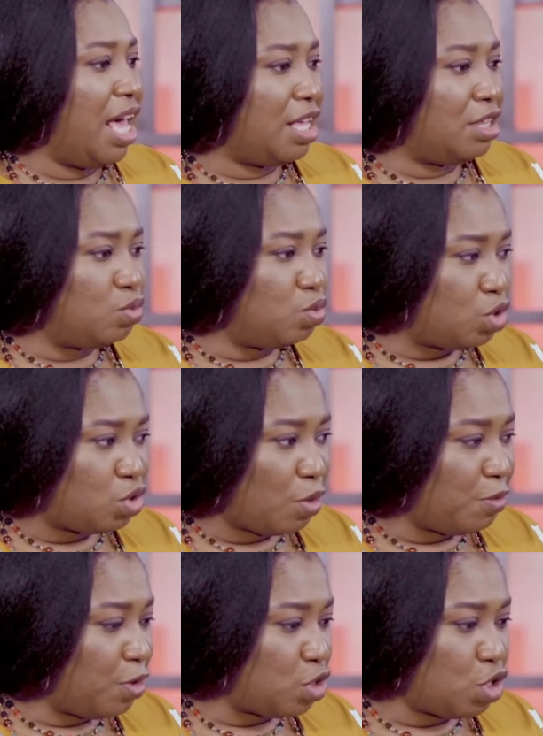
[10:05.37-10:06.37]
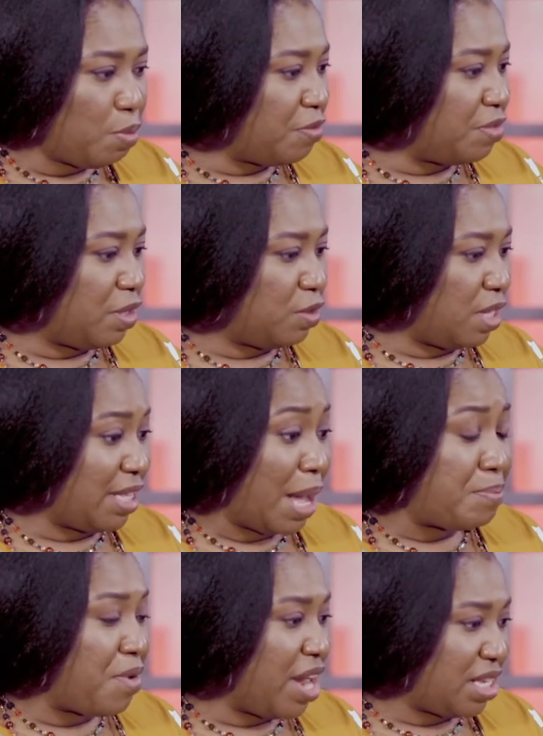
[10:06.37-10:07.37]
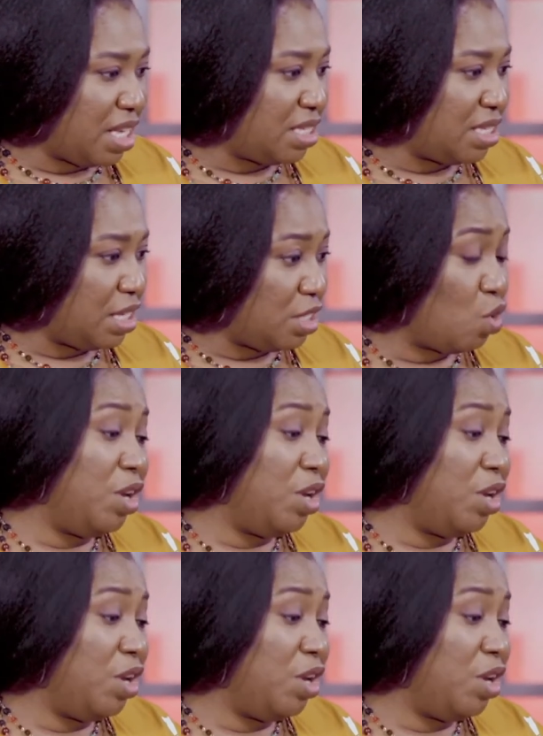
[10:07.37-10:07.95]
and some for some of their pregnancies,